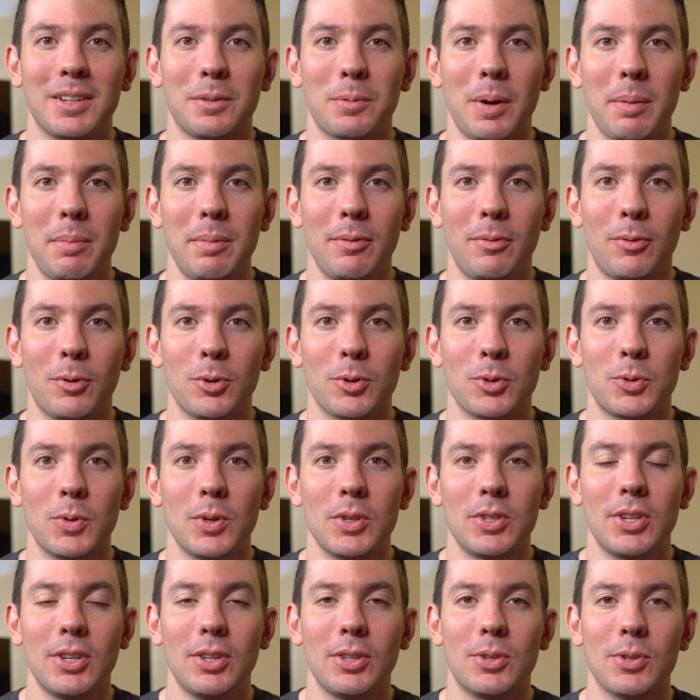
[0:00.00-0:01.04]
Right before
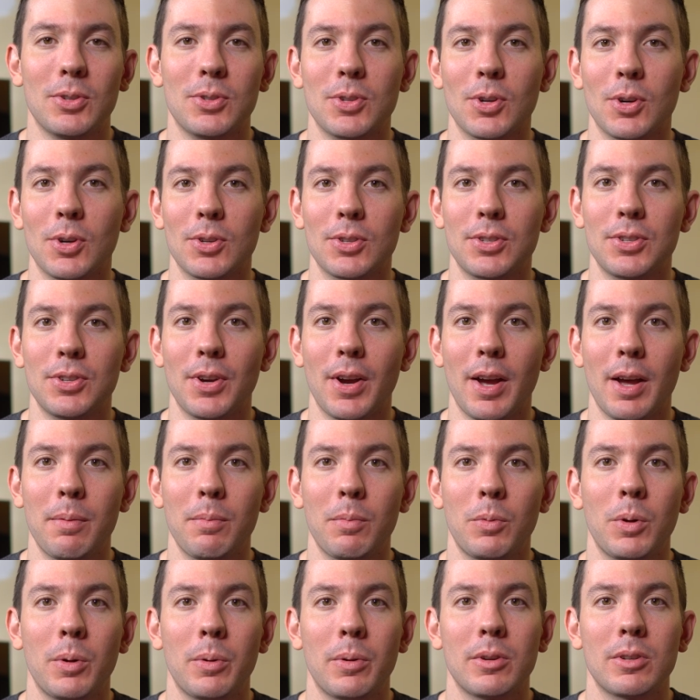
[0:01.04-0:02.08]
switching to Zoho
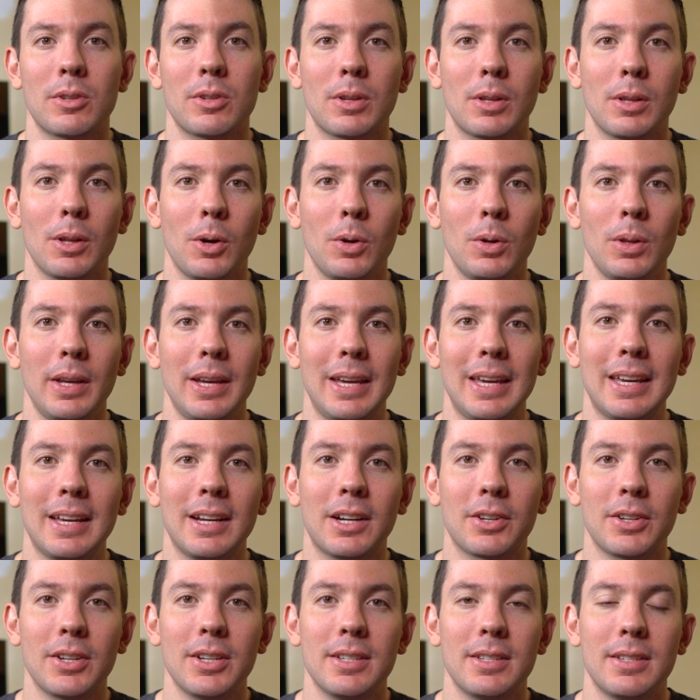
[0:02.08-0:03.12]
CRM, we were slowly
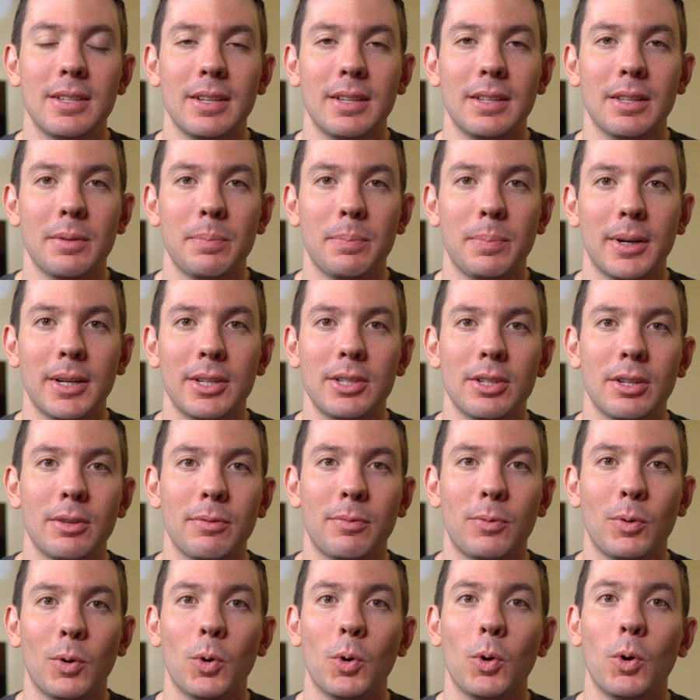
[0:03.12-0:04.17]
increasing the budget
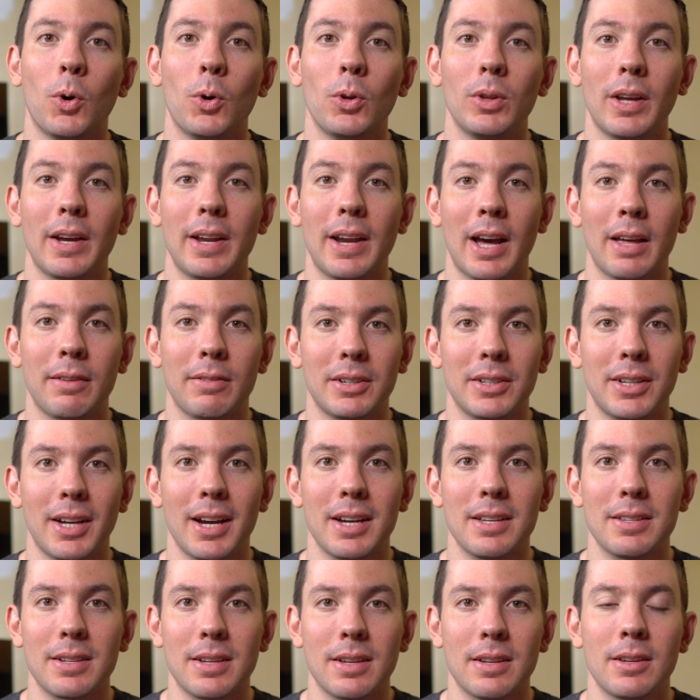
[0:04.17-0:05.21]
for online
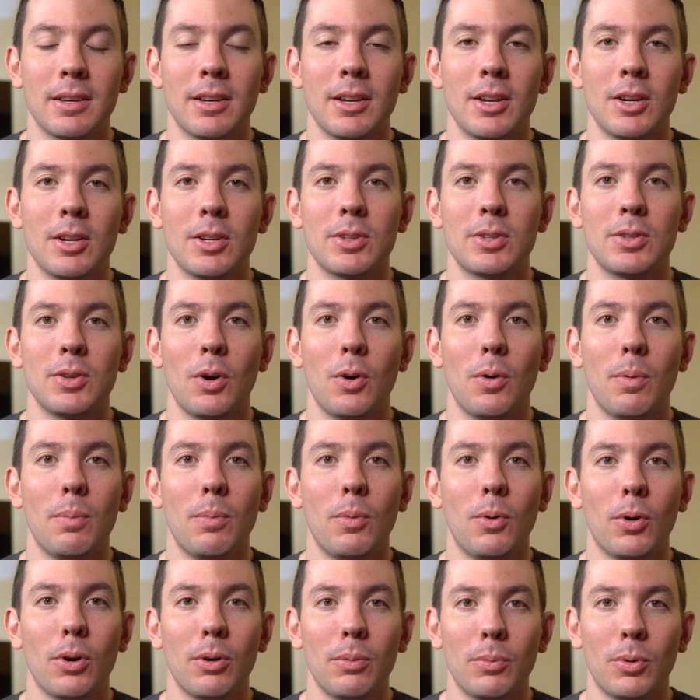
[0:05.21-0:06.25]
advertising, so
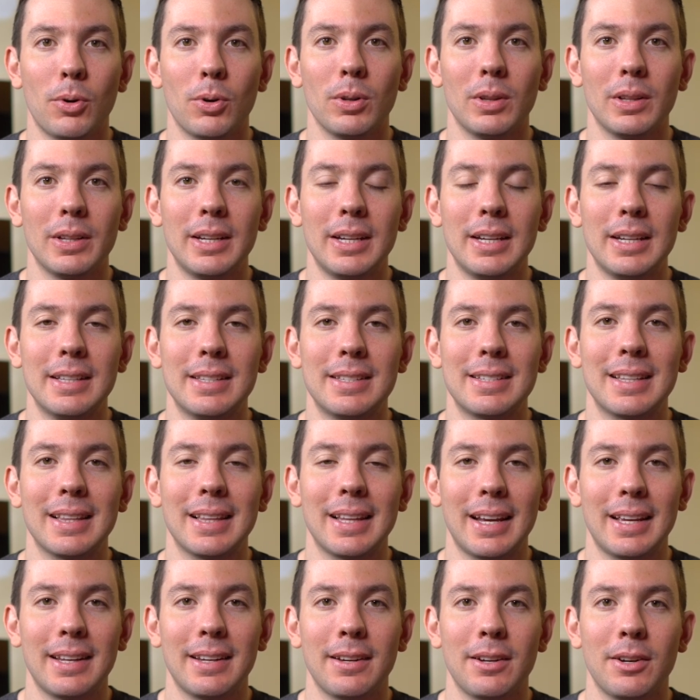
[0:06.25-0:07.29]
more and more leads
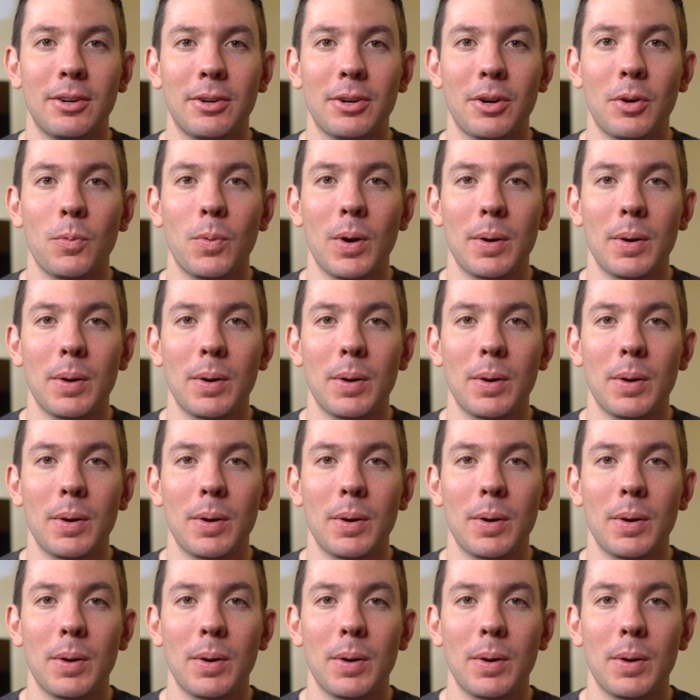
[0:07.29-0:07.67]
landed on our